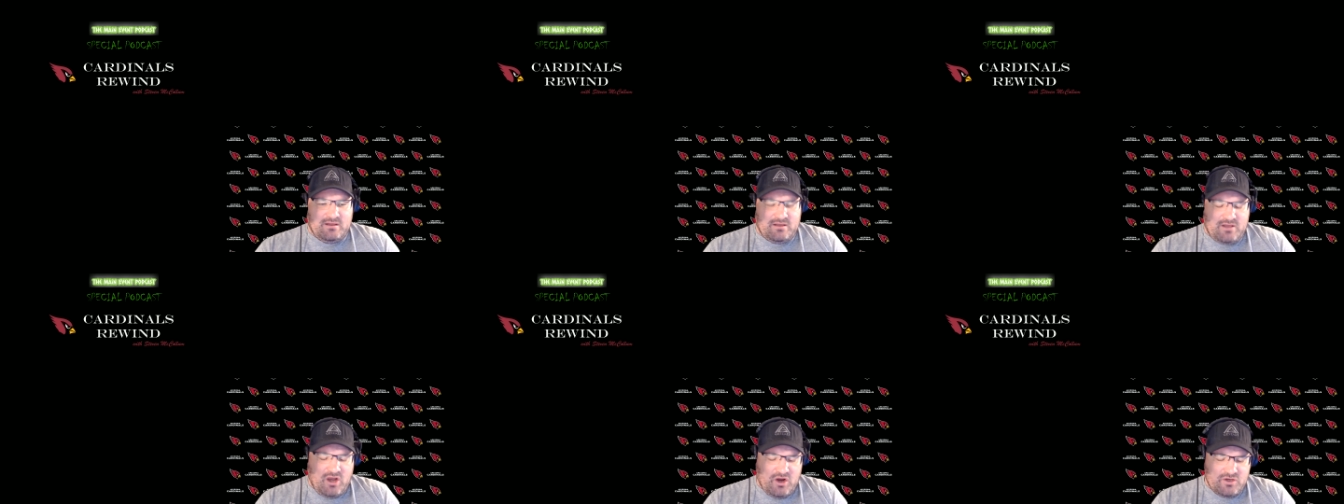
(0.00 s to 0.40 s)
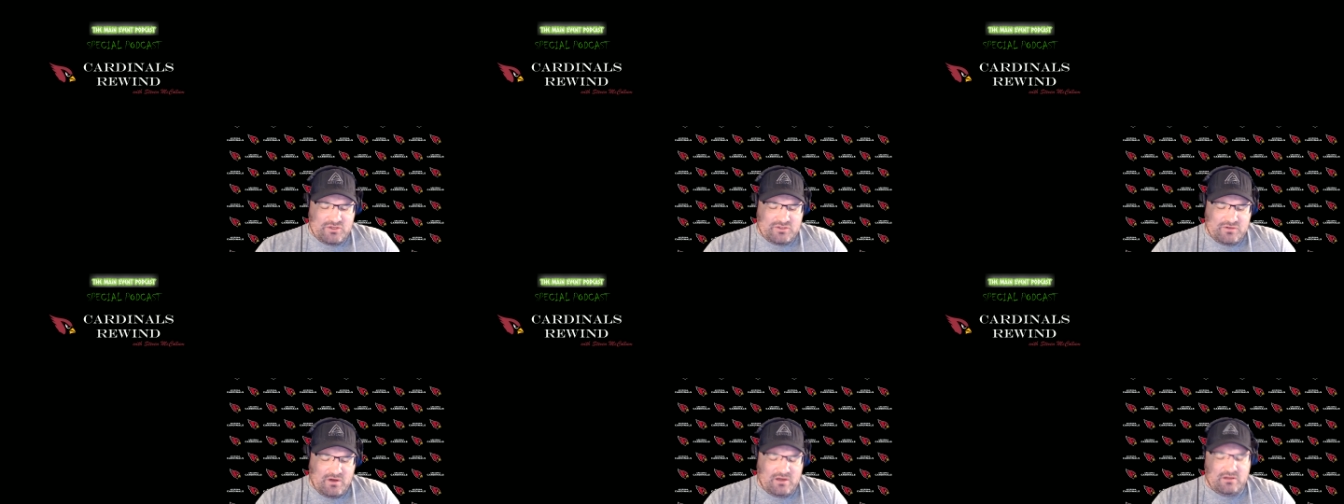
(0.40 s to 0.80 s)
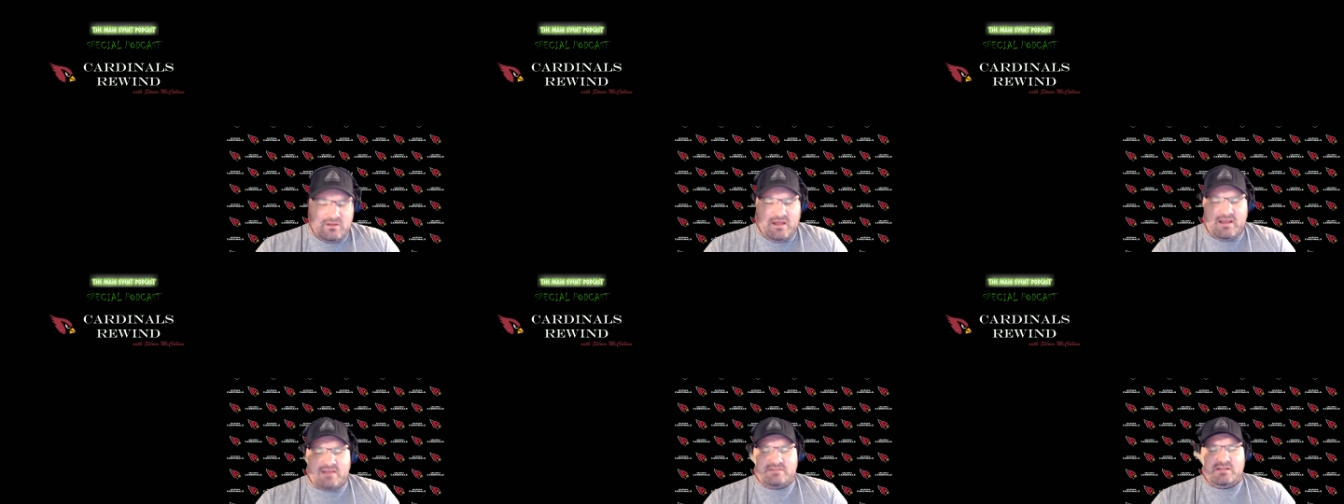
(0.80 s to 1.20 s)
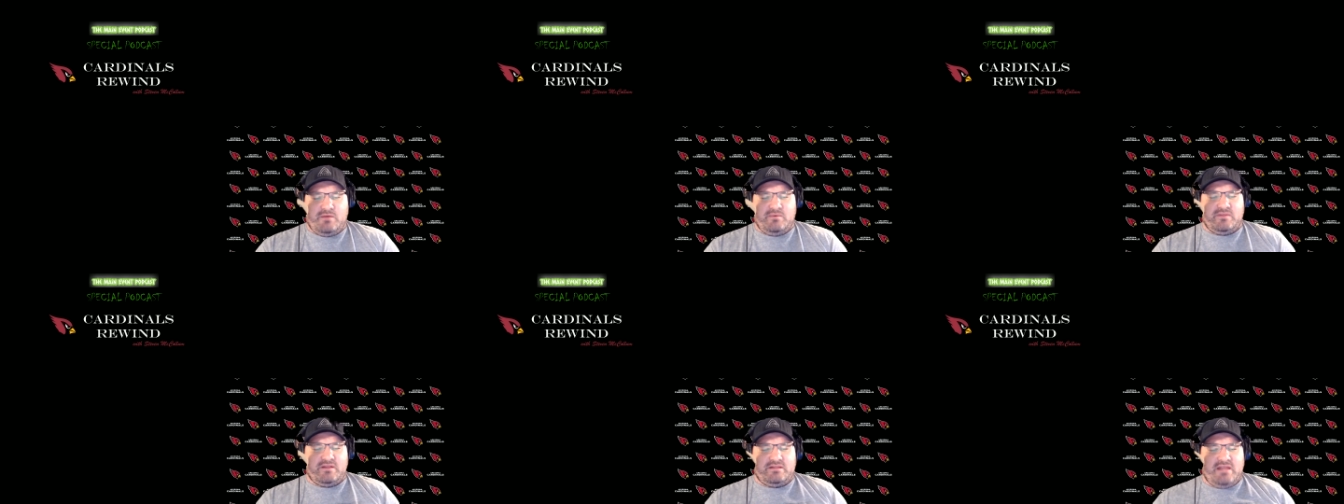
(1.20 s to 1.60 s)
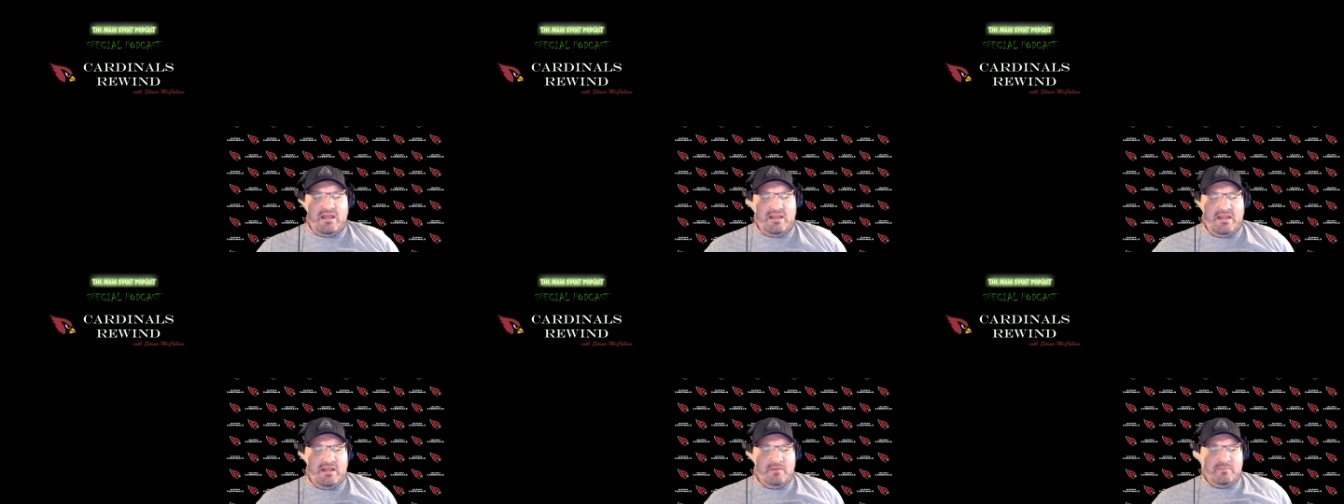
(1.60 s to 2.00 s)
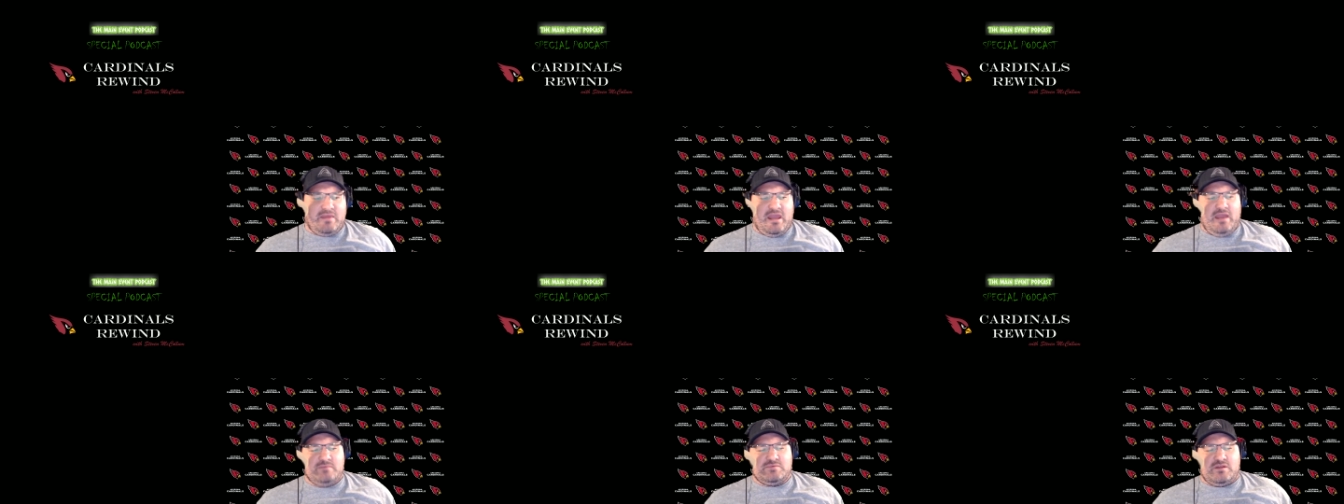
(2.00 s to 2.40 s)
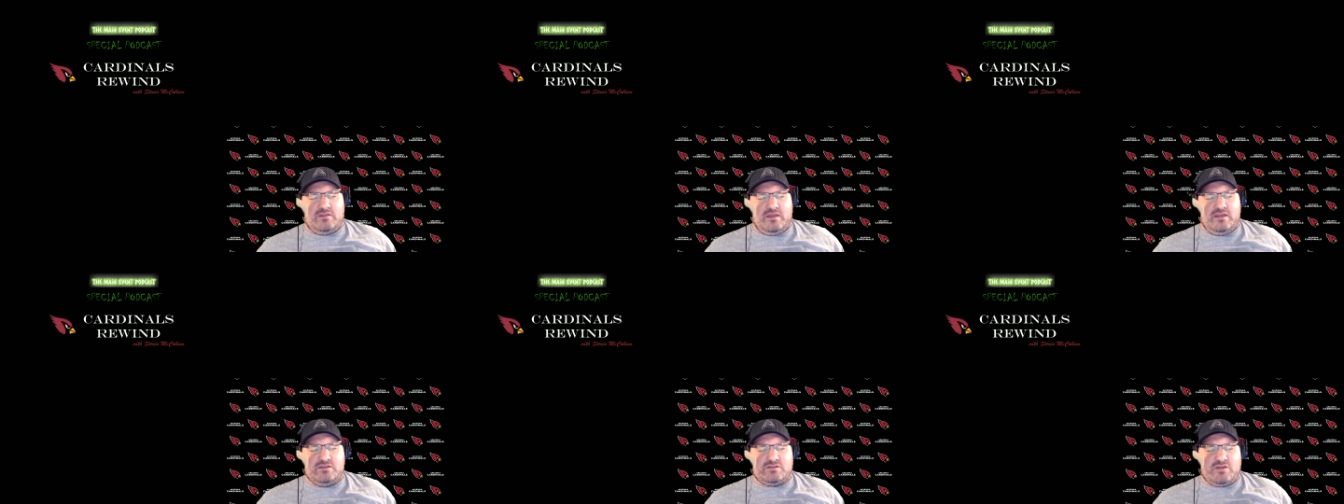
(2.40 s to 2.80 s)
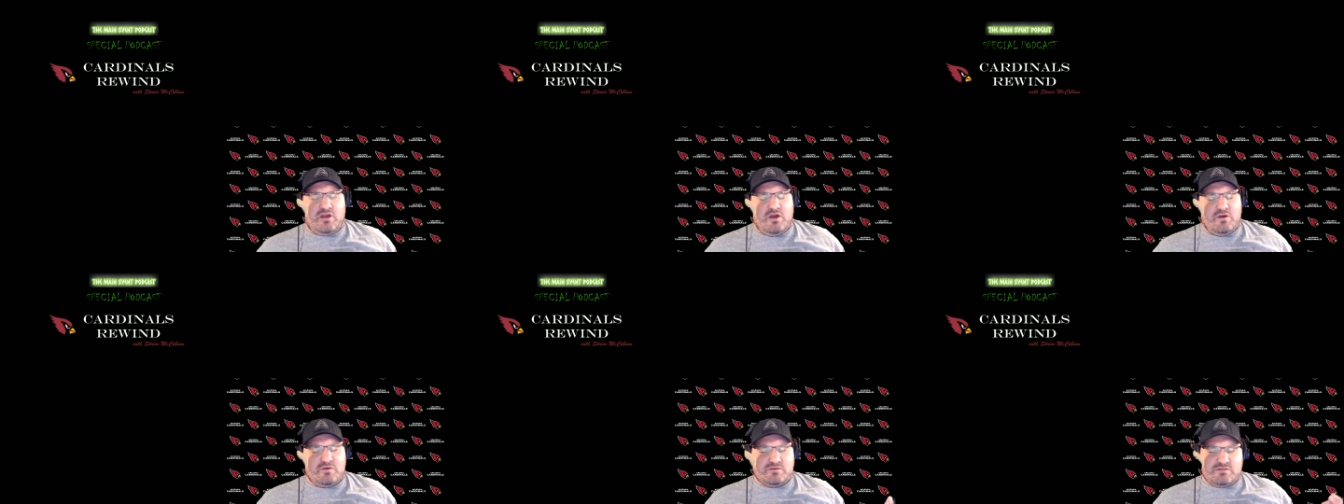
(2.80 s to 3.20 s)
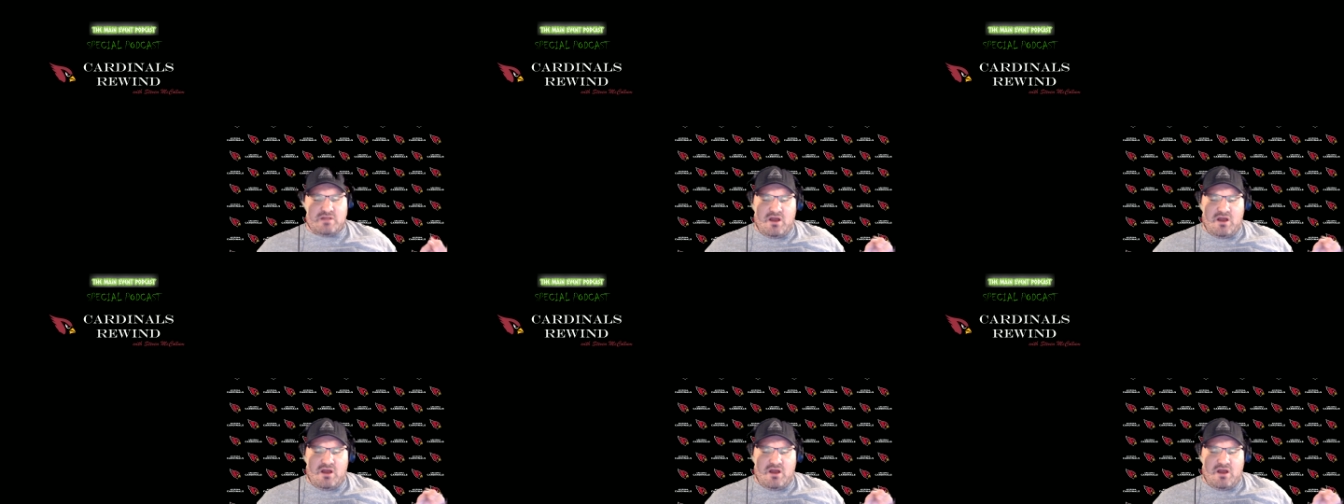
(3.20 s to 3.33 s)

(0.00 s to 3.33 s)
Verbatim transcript: Cards struggle, like I said, with the ten a m games on the East Coast.